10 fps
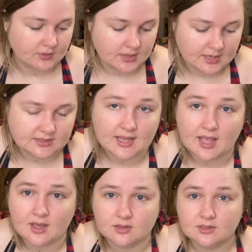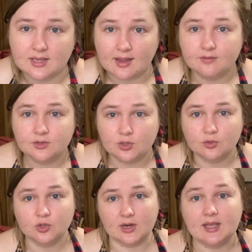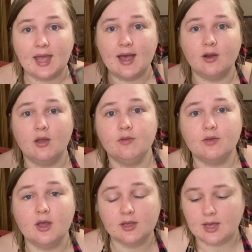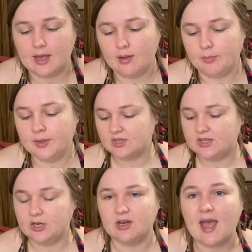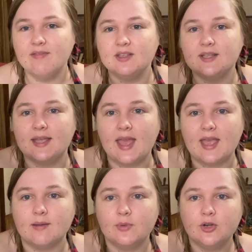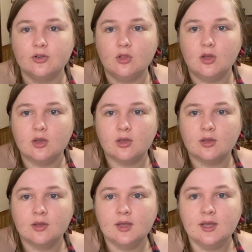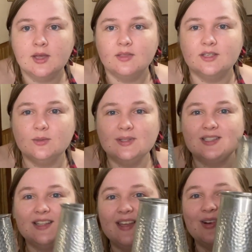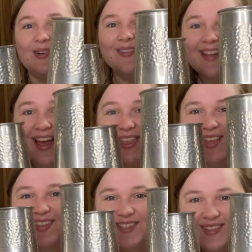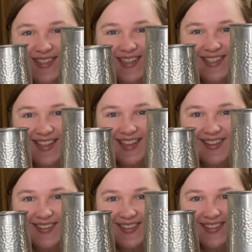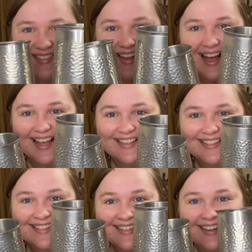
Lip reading: It's a safe to drink out of cup. They have this, like, hammered look. This one's little. I thought this was such a cute little size.